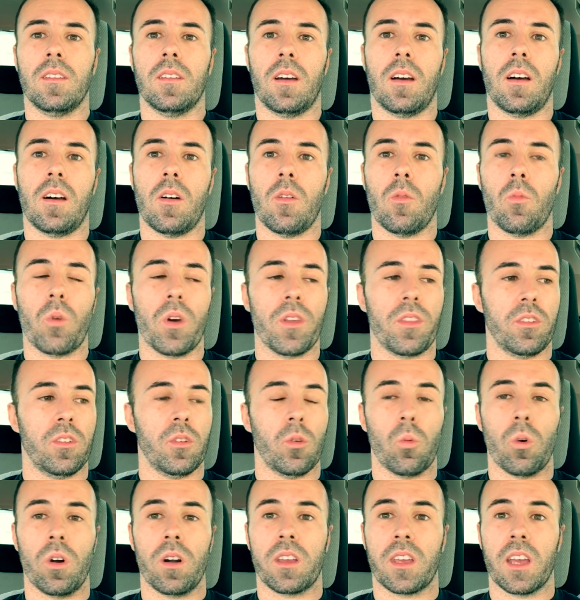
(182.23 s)
whether your
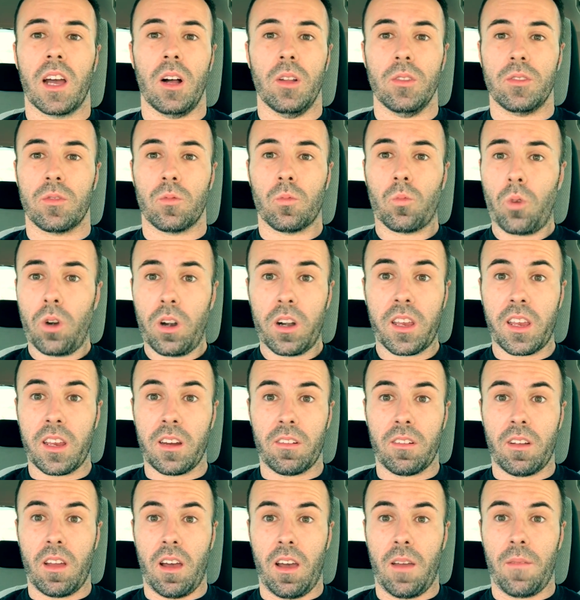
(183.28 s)
workout's working
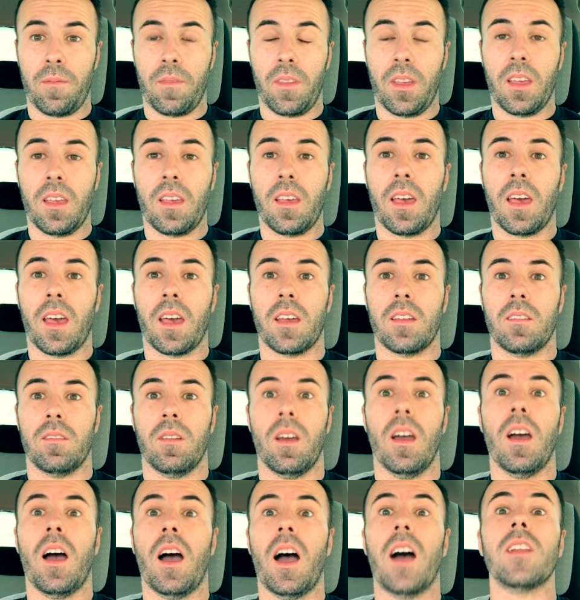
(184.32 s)
or not. And
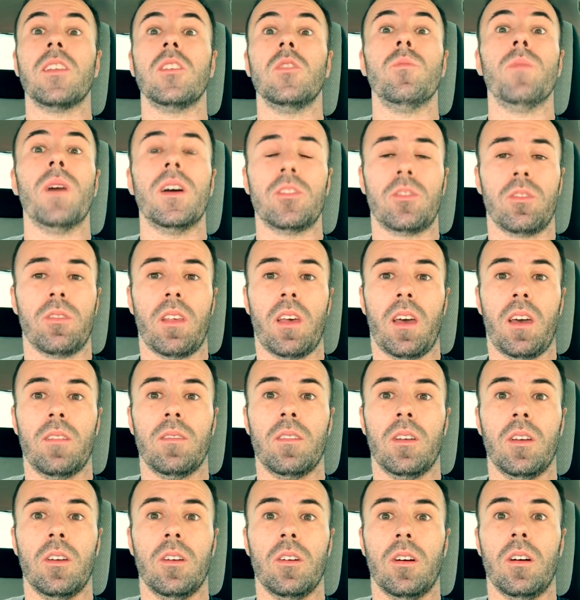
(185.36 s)
how do you measure that?
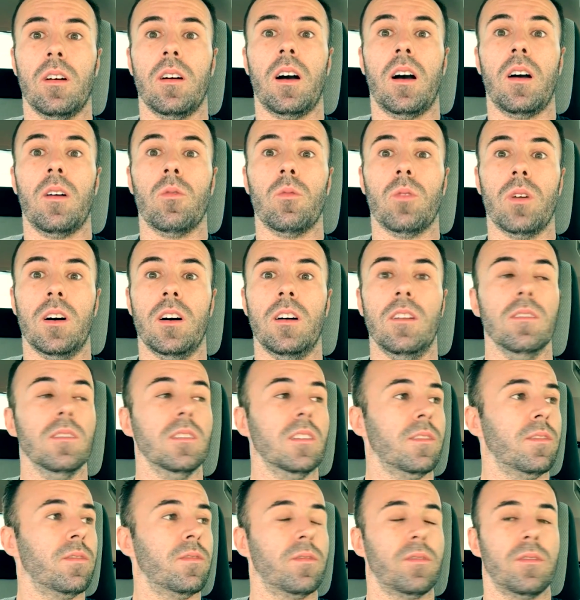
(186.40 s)
Well,
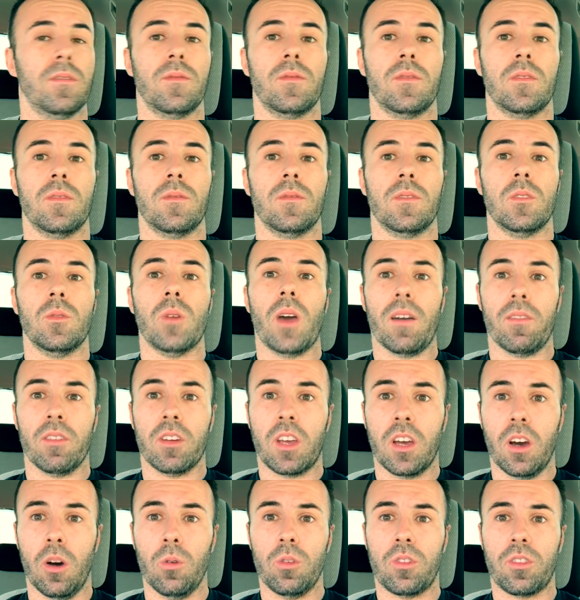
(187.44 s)
if you have a
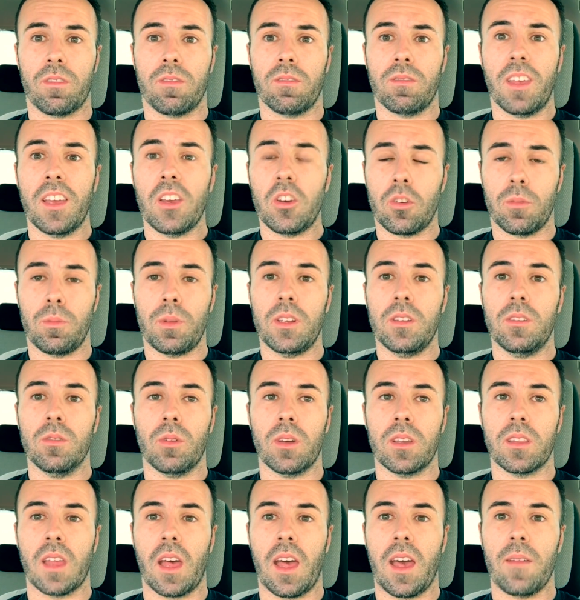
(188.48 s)
coach, they should be
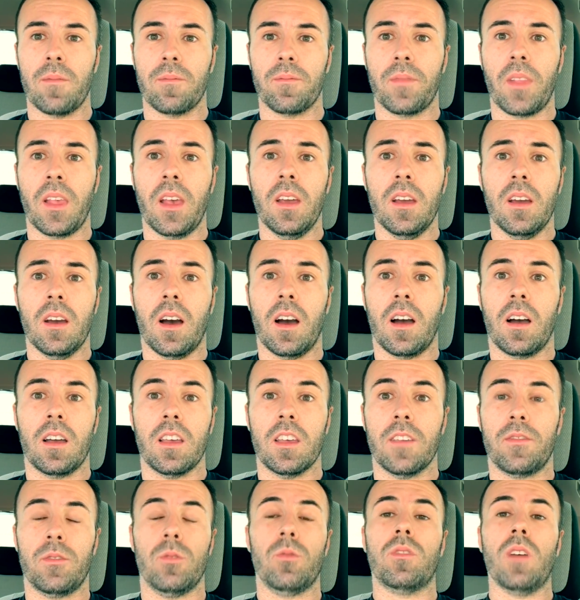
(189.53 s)
doing that.
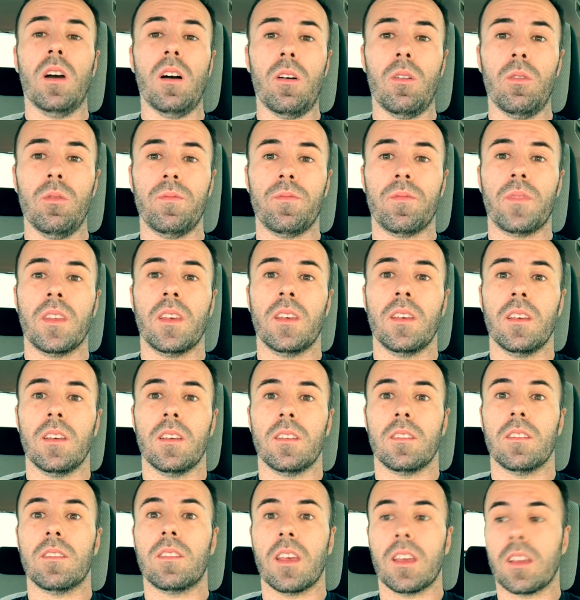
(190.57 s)
If you don't,
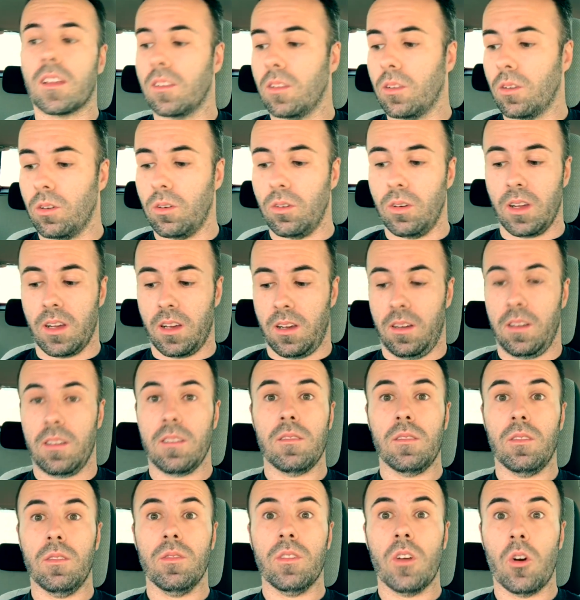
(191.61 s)
you take a
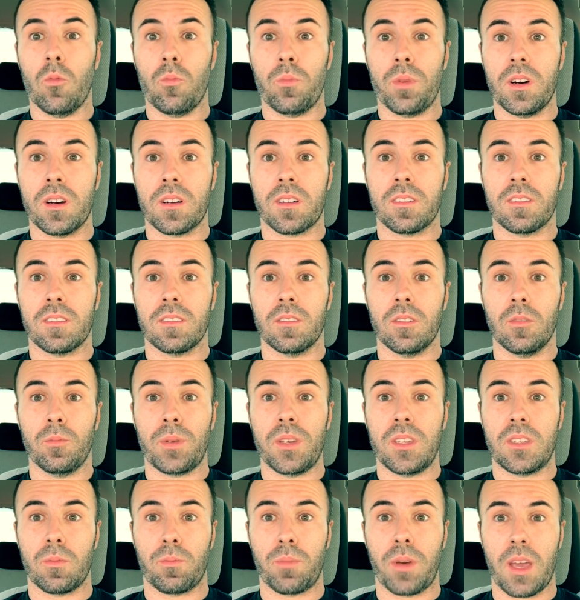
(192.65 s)
little notebook, little
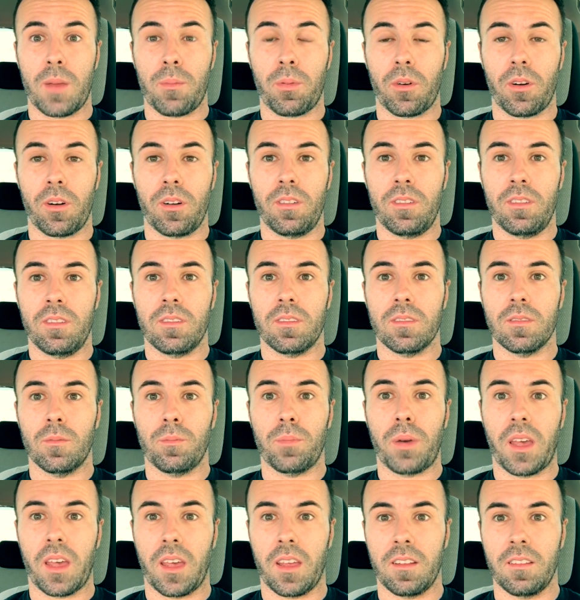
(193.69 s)
piece of paper, little
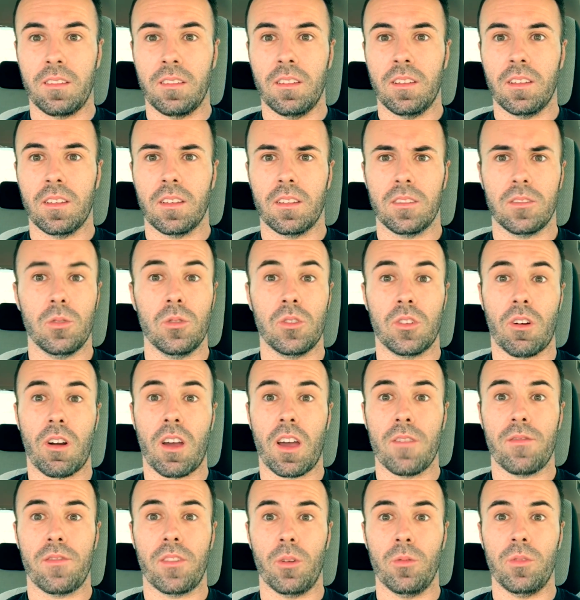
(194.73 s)
pen, use your
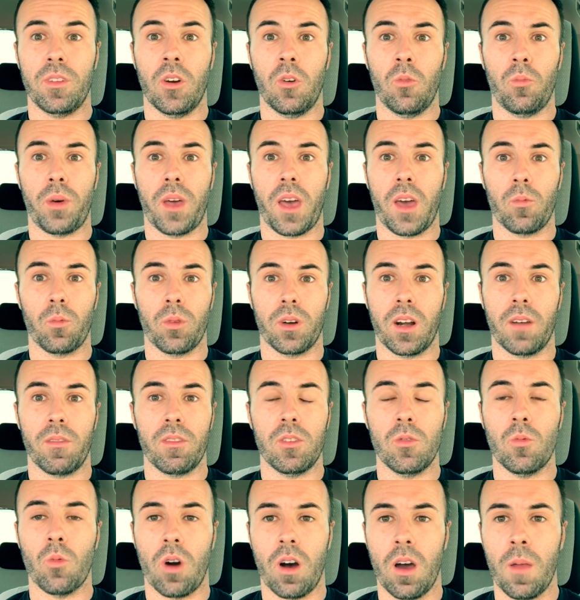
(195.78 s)
iPhone, notepad, whatever
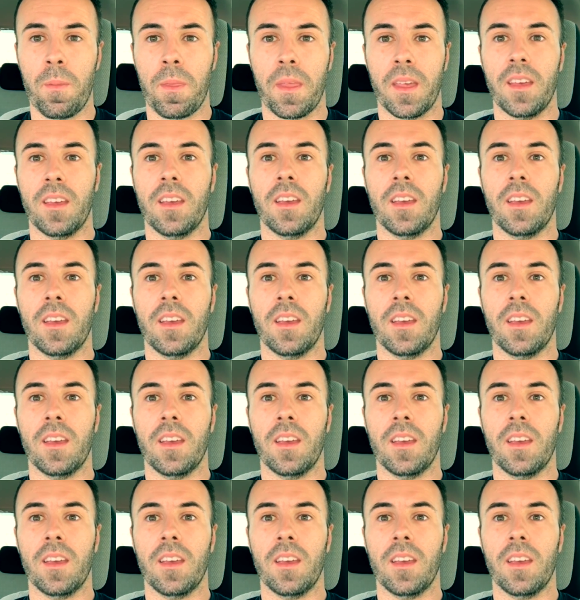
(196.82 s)
you want.